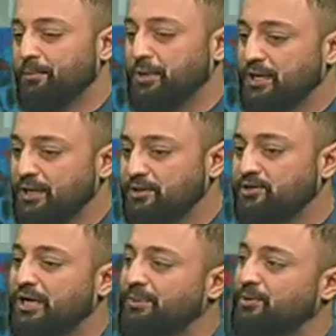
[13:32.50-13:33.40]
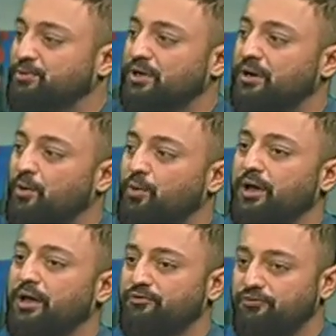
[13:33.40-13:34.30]
But then at the same time, sir, now what
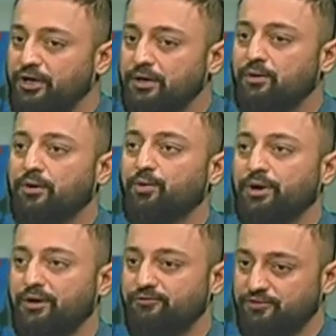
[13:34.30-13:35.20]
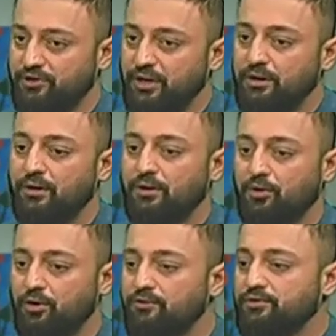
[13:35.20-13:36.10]
I feel or what I've seen uh,
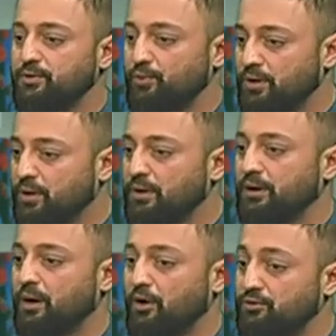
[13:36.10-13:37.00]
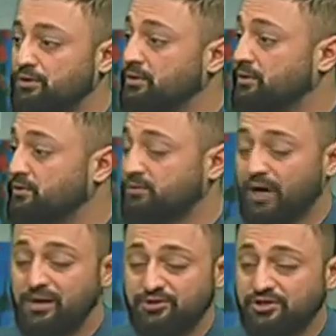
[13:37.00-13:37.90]
all over the world and how the
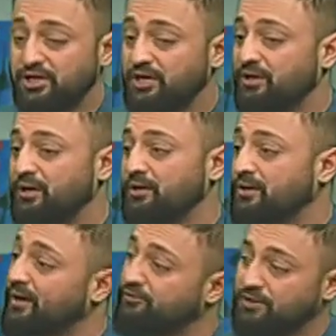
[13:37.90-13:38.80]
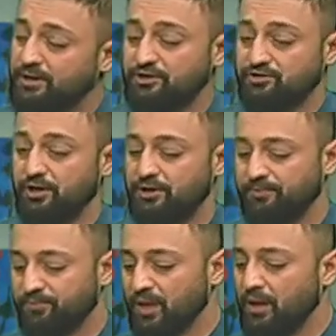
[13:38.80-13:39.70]
times are changing, I think everything is changing
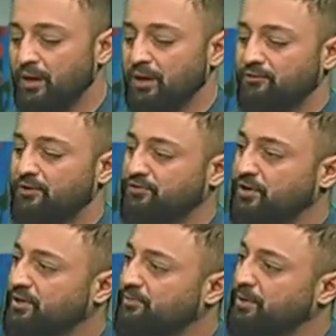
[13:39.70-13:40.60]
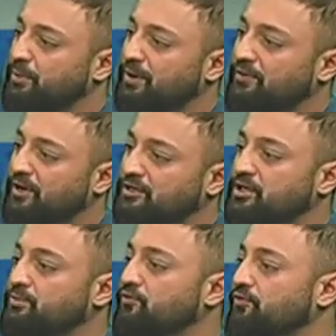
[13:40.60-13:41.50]
we have seen that people have
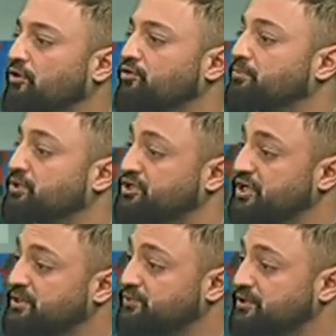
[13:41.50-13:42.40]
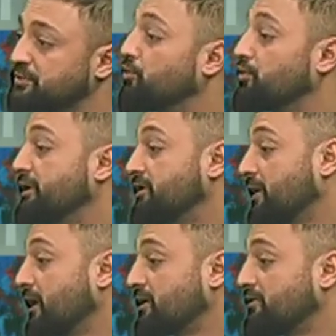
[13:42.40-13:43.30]
actually moved on to machines which are more
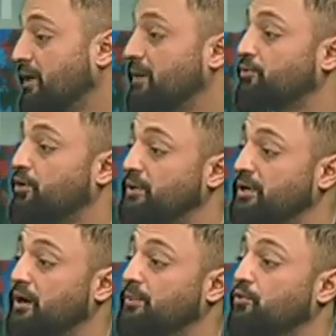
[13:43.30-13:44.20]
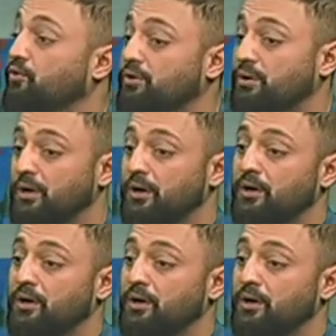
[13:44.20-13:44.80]
interactive and probably are more